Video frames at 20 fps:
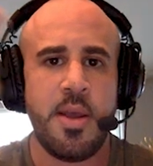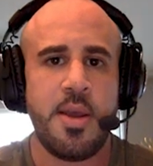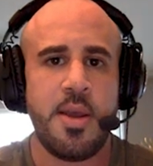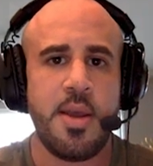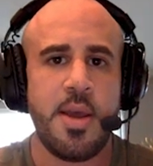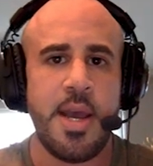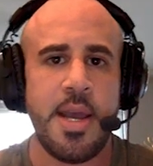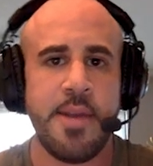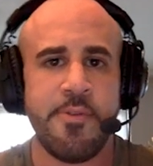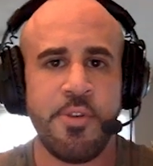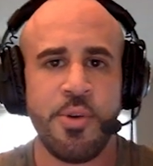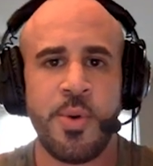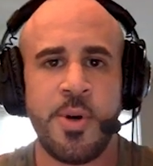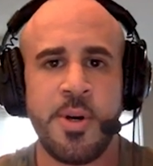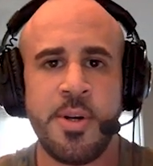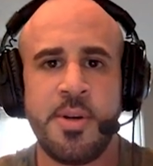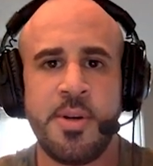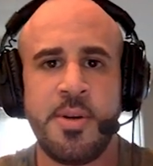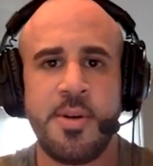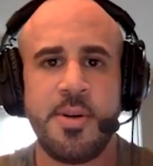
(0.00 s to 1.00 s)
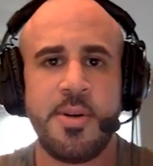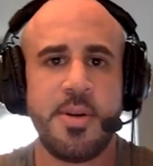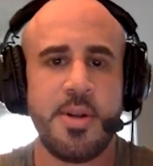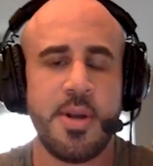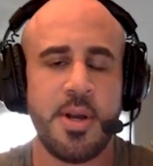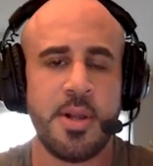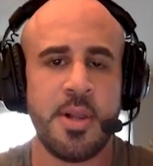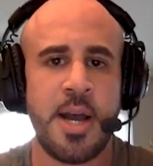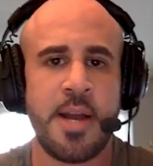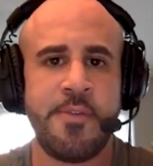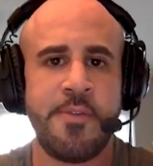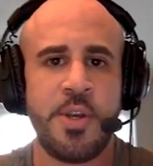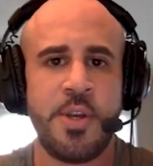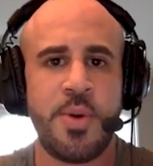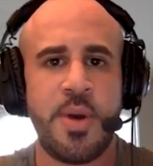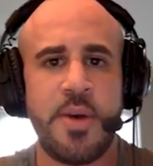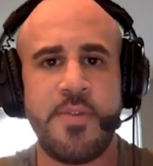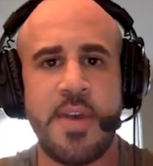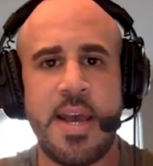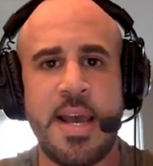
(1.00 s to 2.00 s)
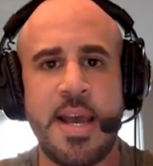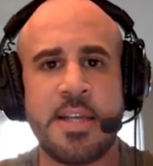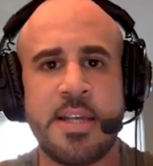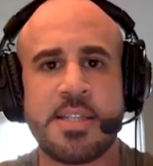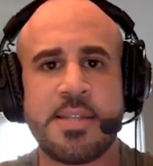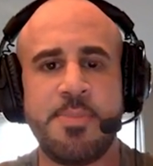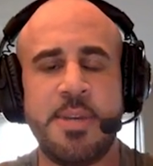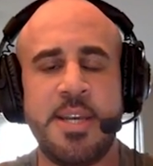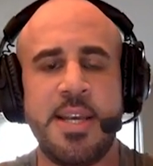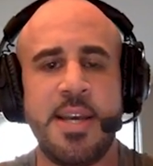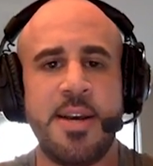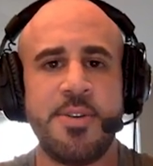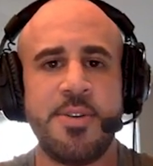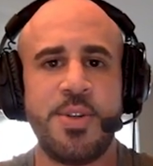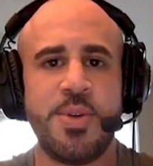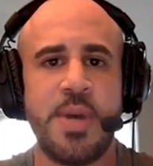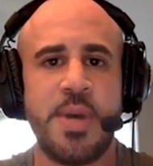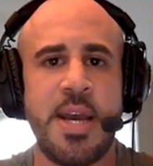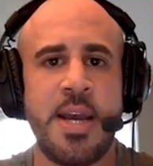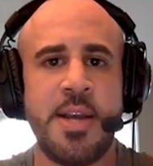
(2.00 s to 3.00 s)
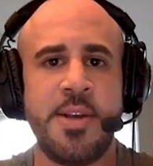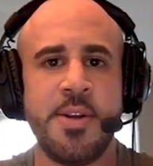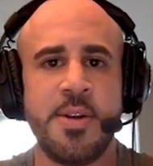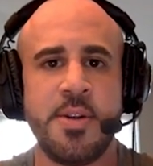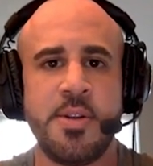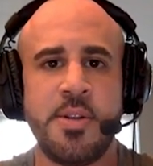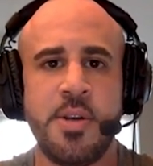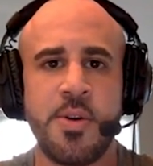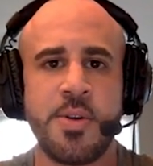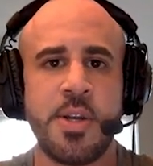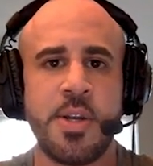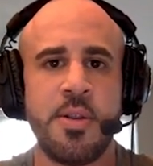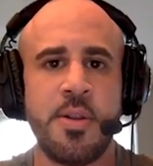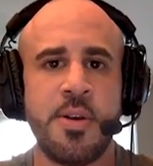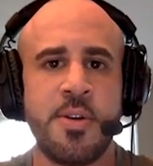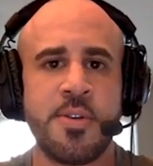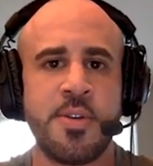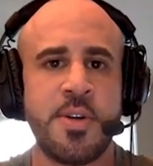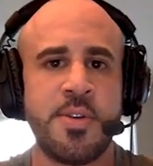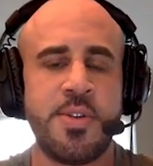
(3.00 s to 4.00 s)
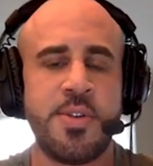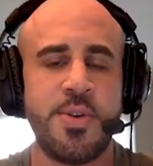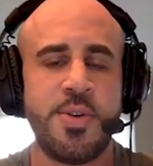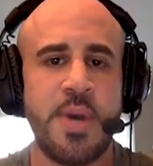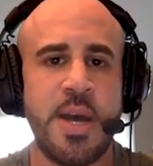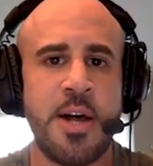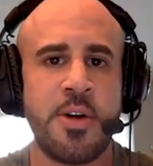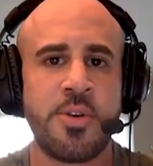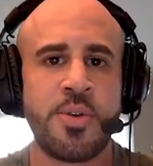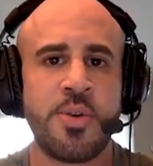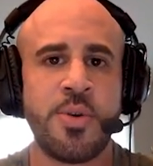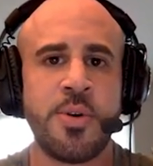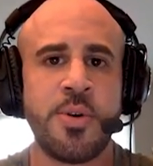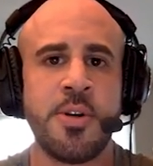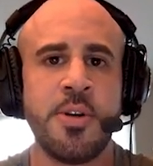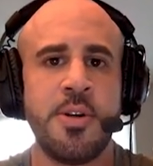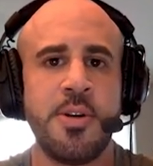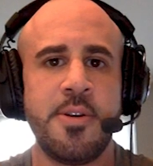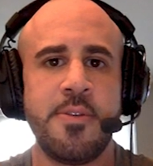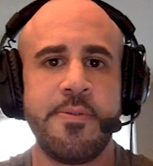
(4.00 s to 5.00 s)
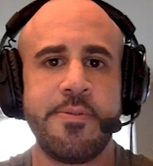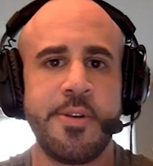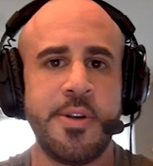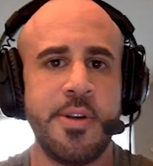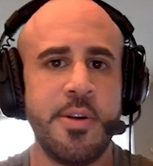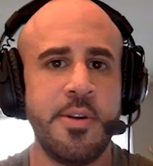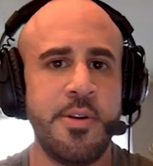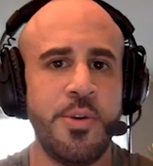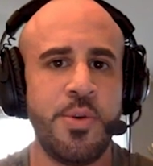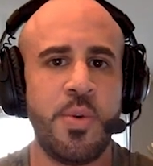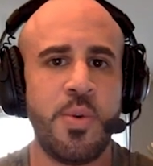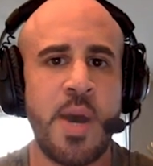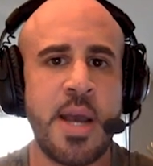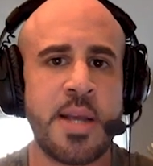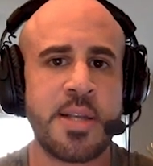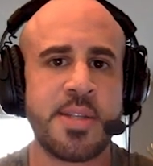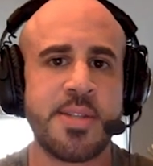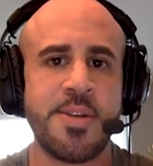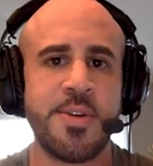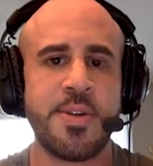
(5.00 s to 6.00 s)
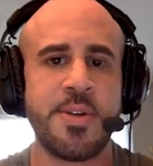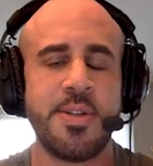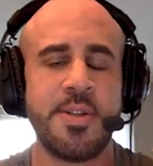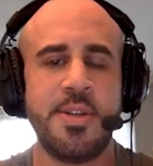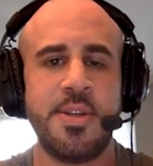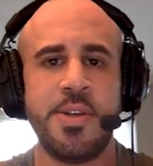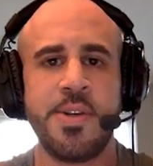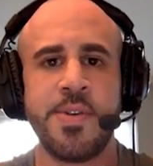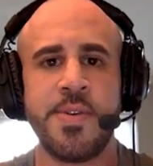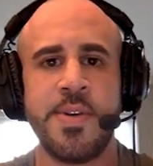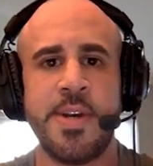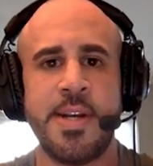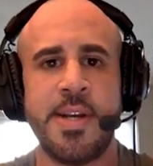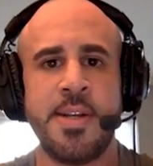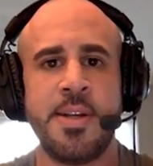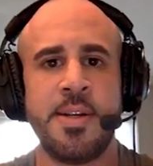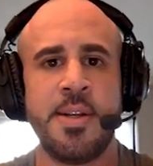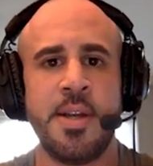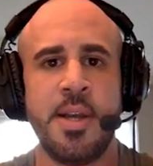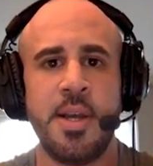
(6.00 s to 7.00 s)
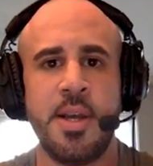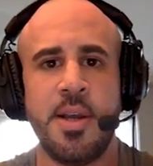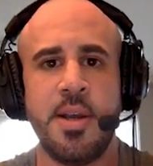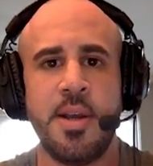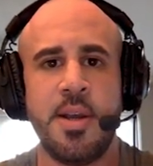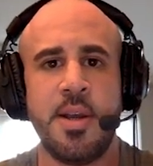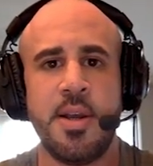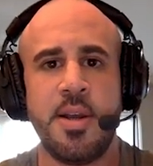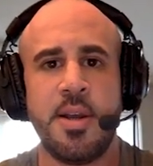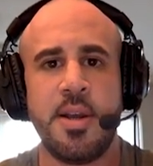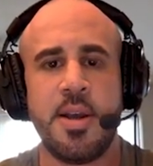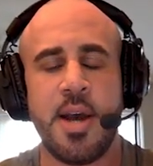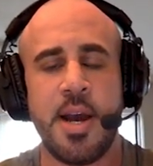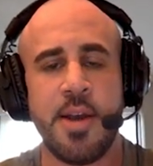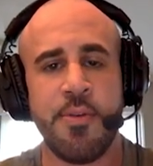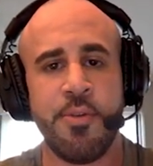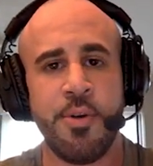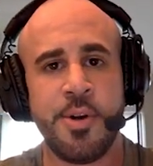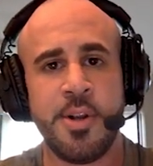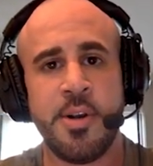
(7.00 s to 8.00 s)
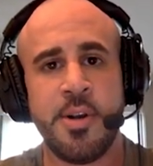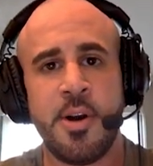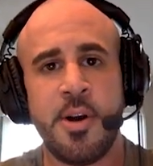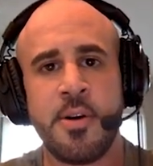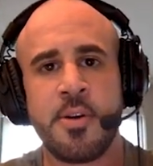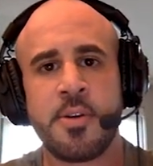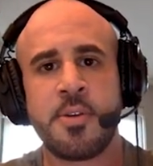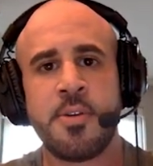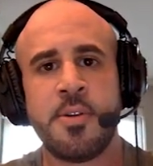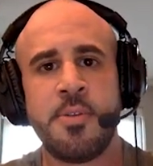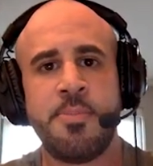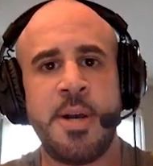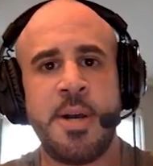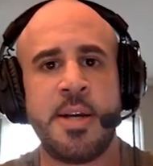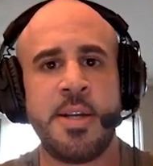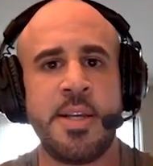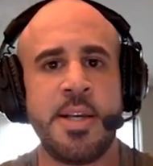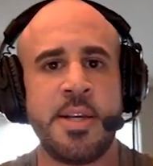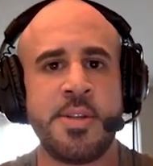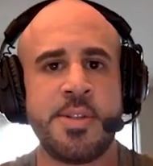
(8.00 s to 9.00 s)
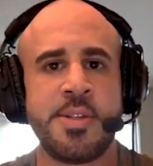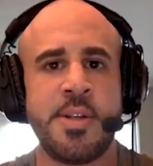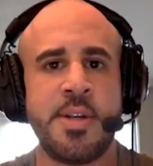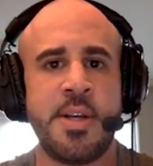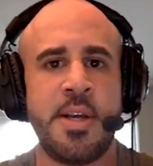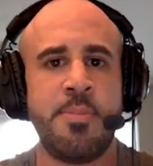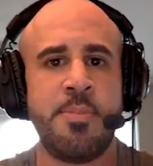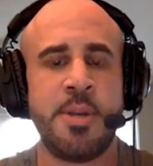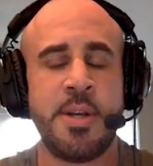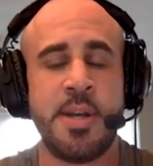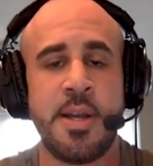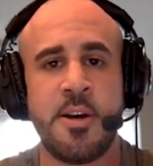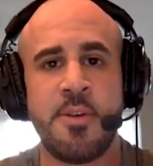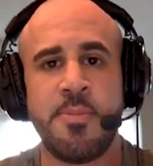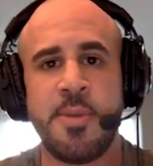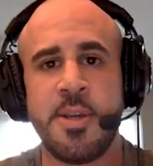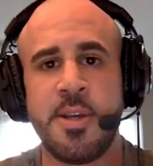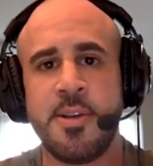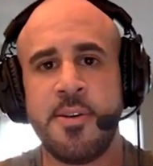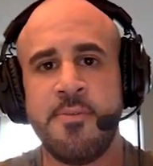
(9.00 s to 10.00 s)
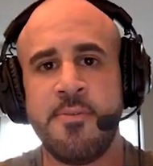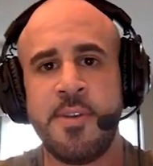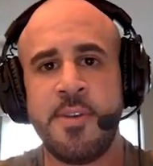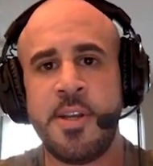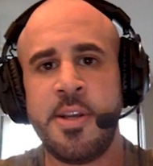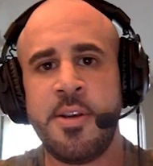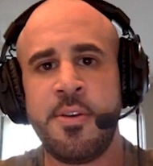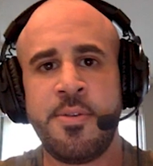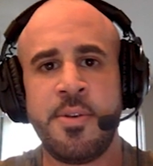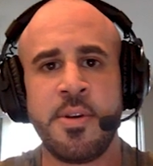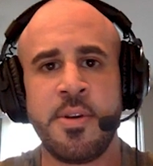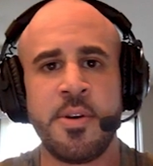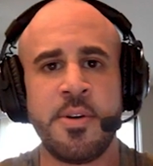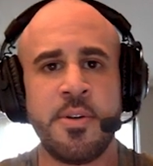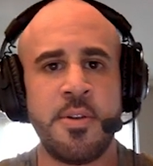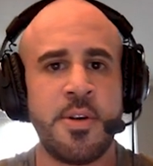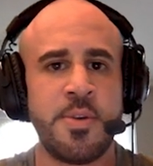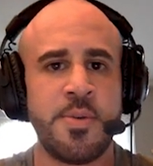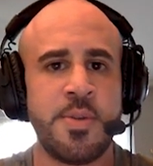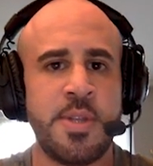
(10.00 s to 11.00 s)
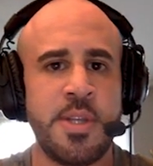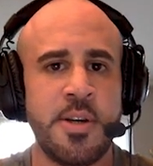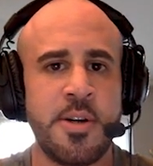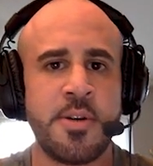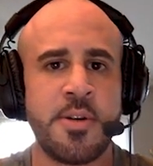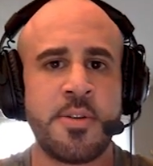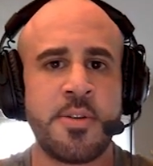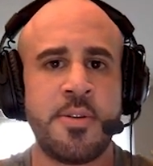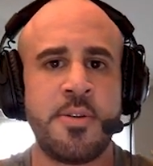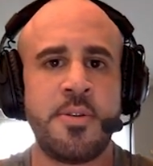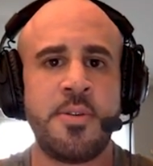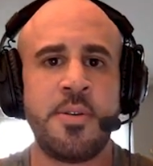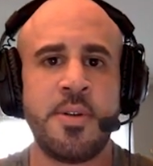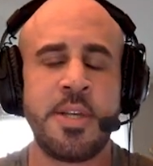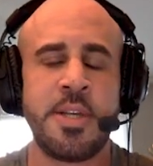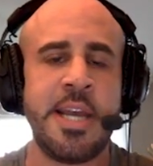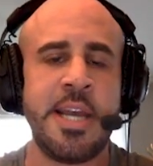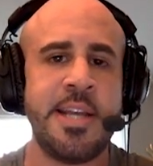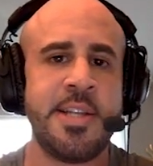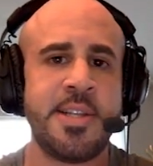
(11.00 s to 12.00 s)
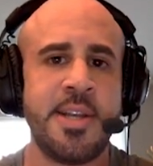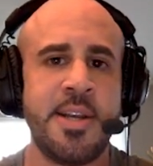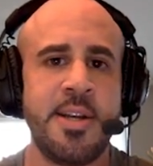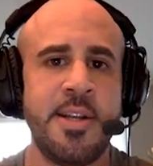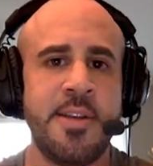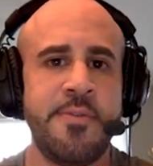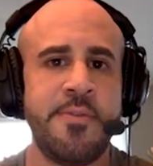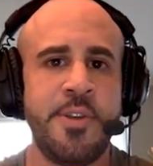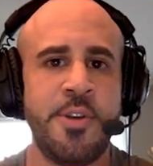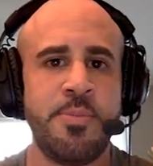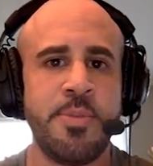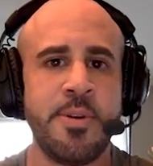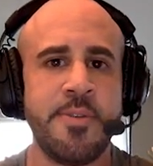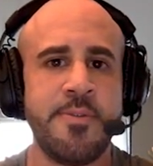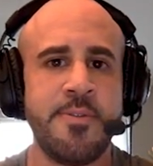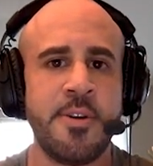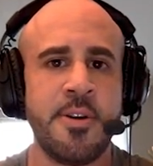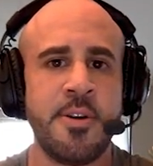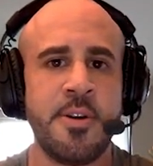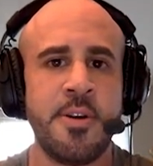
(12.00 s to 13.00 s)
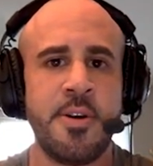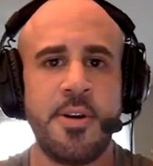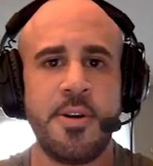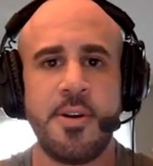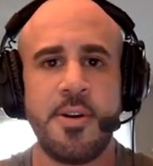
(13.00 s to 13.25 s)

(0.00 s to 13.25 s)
Hey everyone, a lot of you have asked me how to add your token logo to Alcor for your new wax token that you created. I wrote an article about it yesterday, but now I'm making a video to go along with the article in case any of you prefer